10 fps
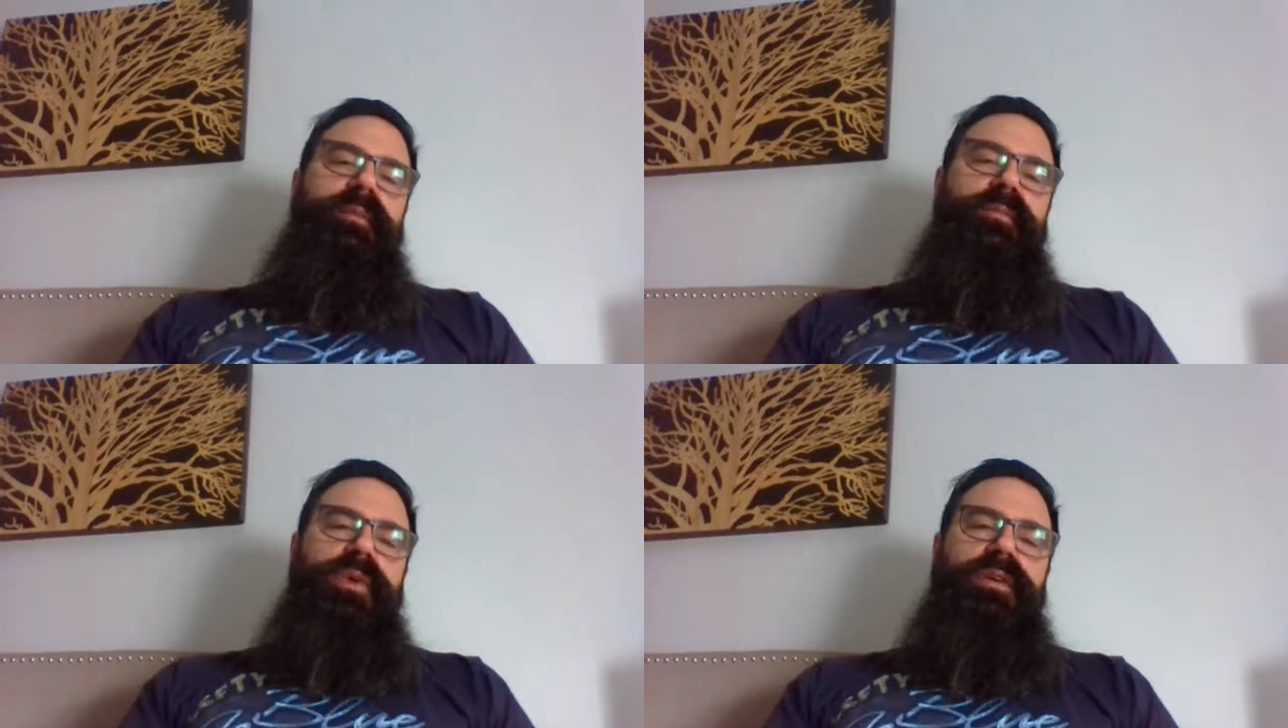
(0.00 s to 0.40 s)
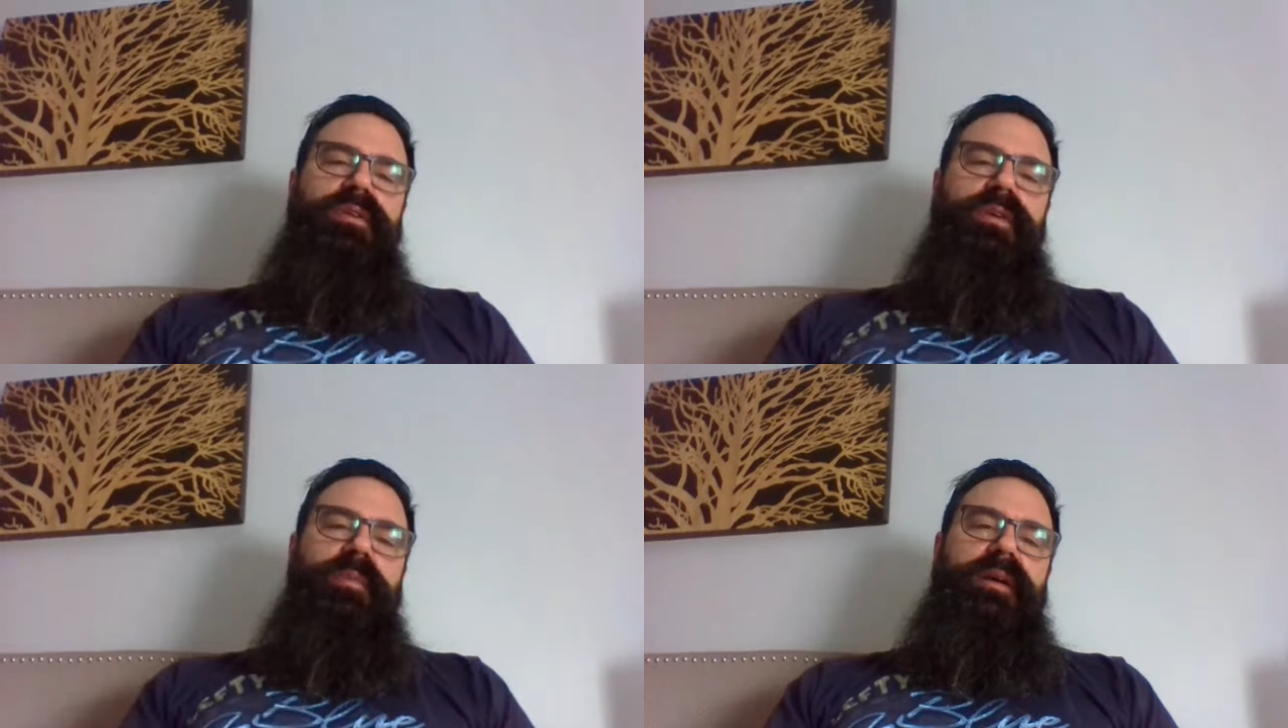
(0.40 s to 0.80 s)
We're going to
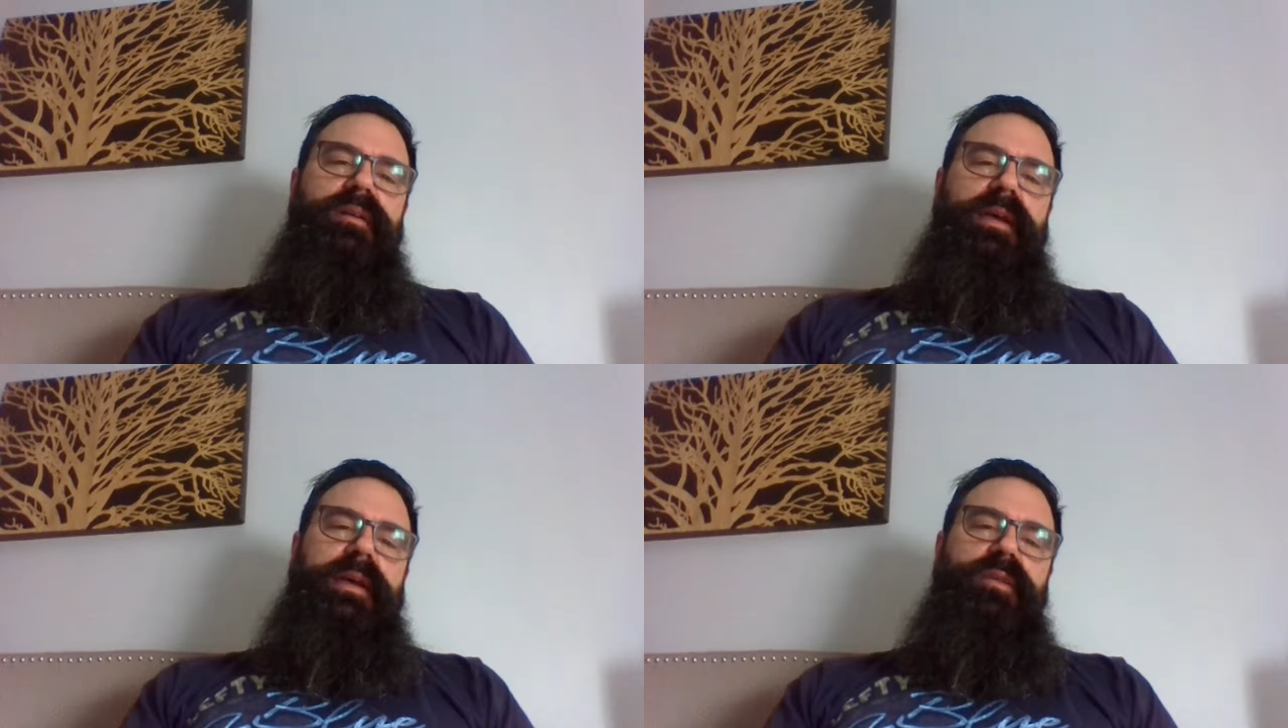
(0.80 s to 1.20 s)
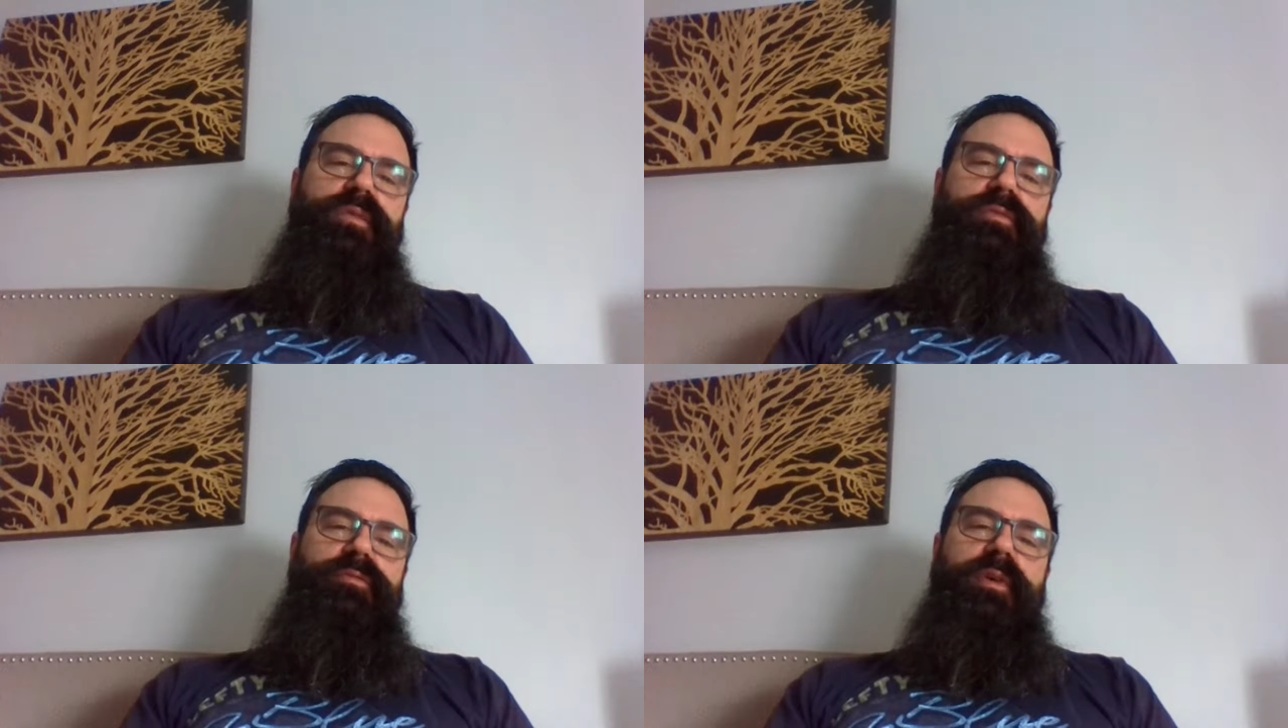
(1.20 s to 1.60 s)
talk about
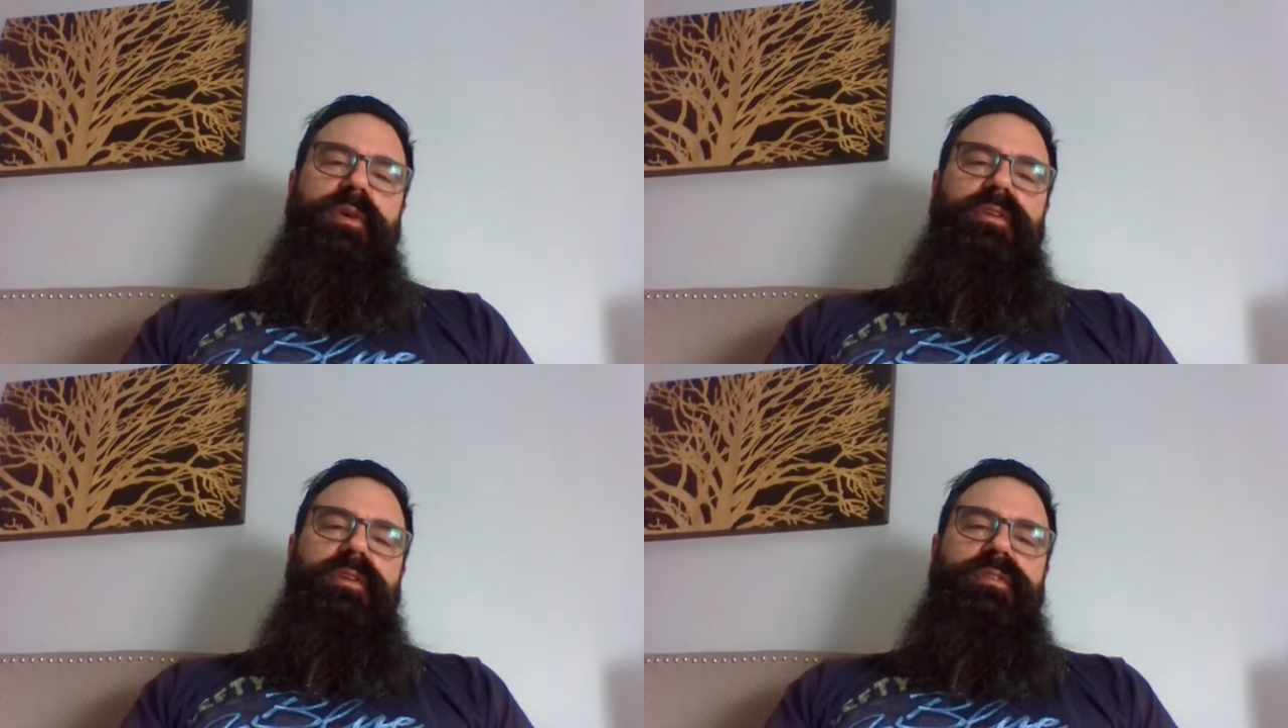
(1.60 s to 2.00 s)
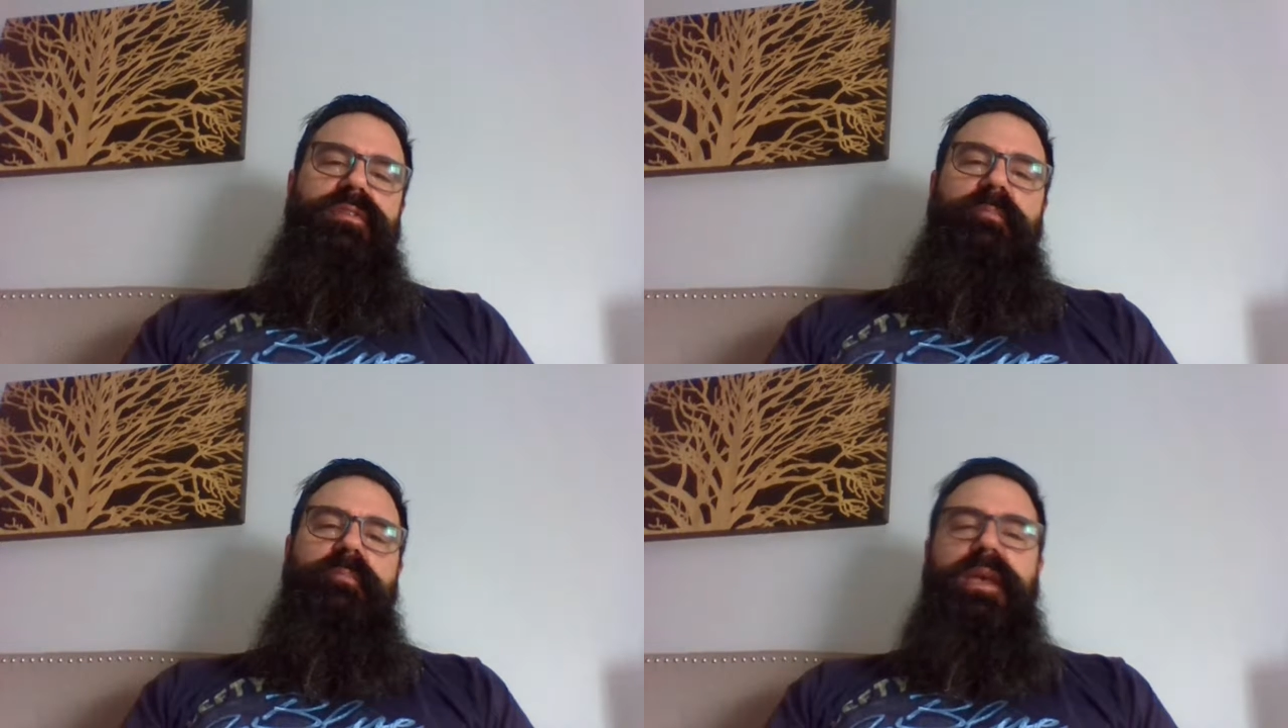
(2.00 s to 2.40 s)
how forests
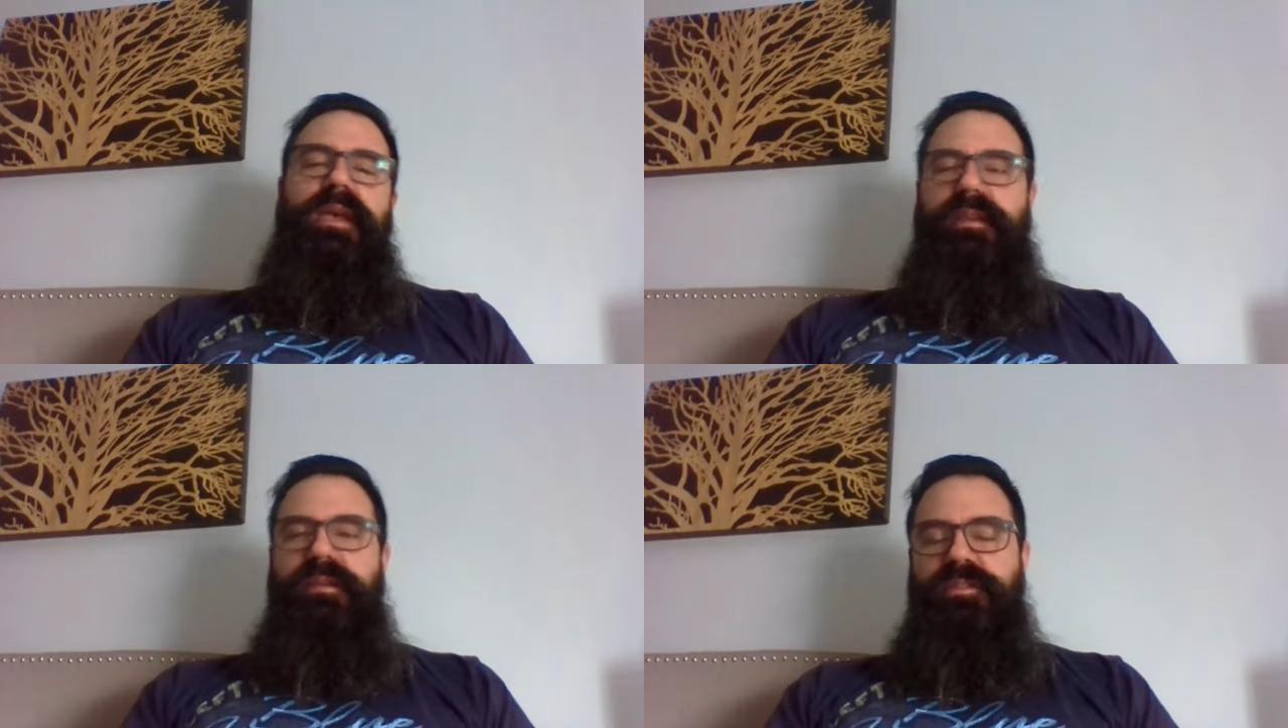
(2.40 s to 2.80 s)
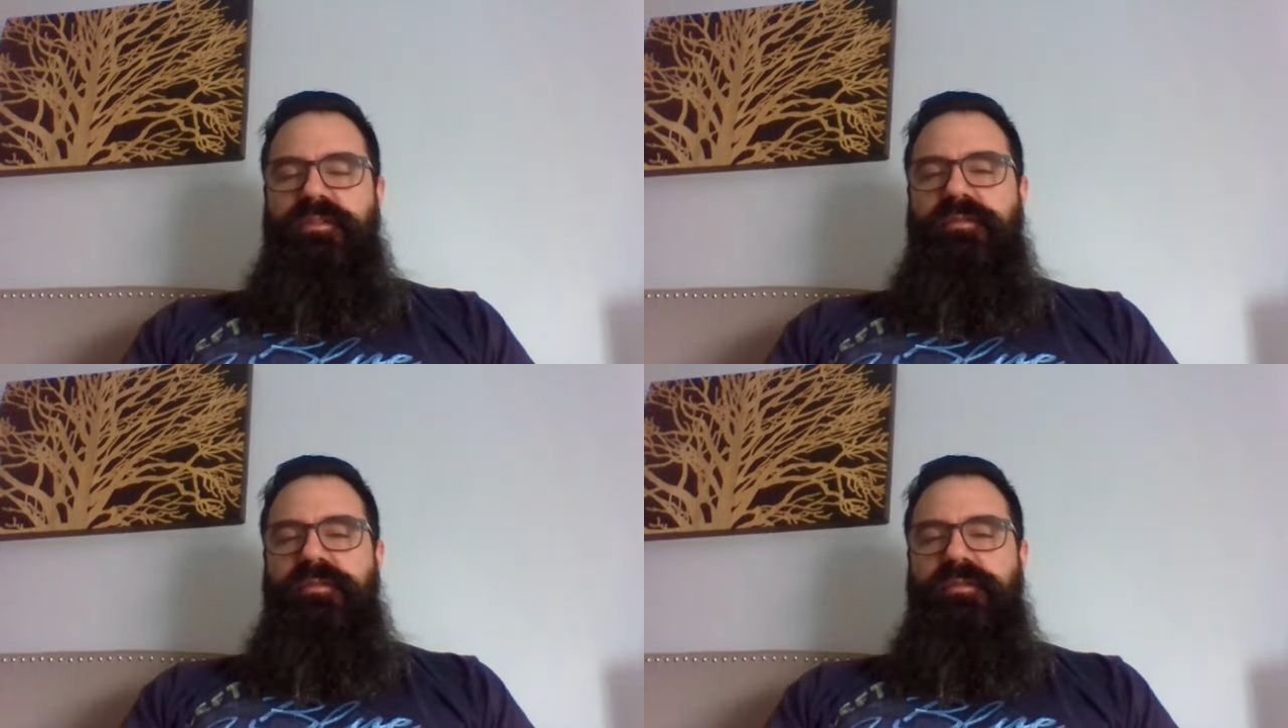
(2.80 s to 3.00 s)
are managed,